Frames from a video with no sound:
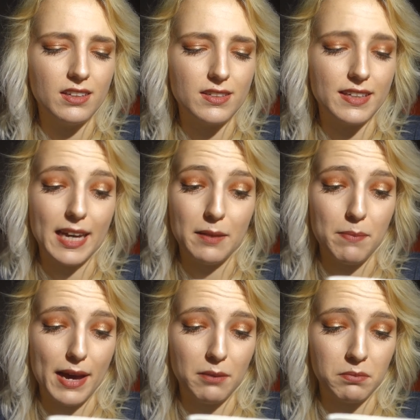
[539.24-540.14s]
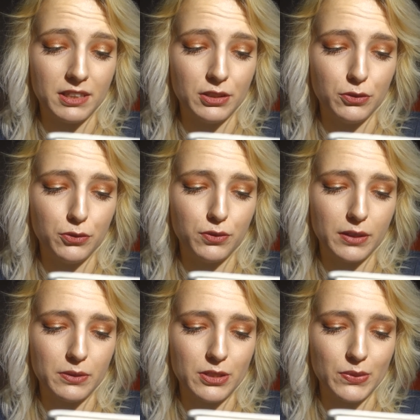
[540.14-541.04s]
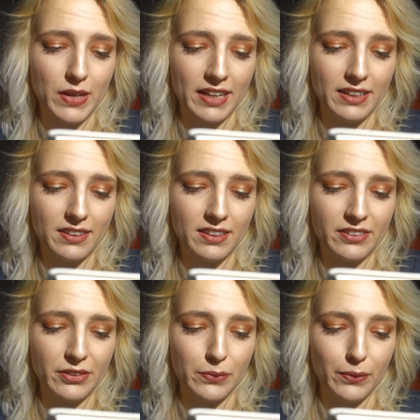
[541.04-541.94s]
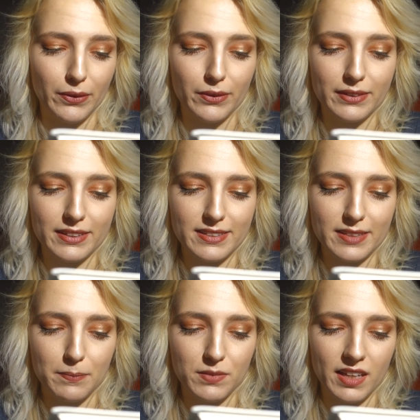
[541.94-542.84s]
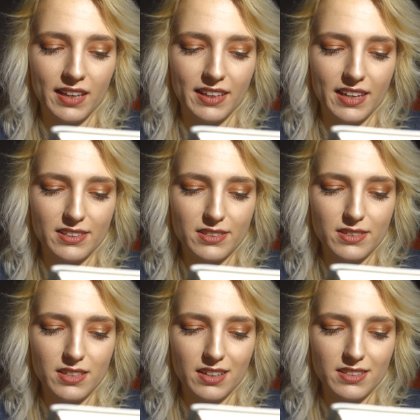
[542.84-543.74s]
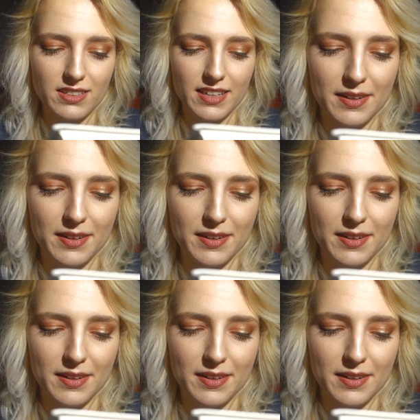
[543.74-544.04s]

To get back my youth, I would do anything in the world except take exercise,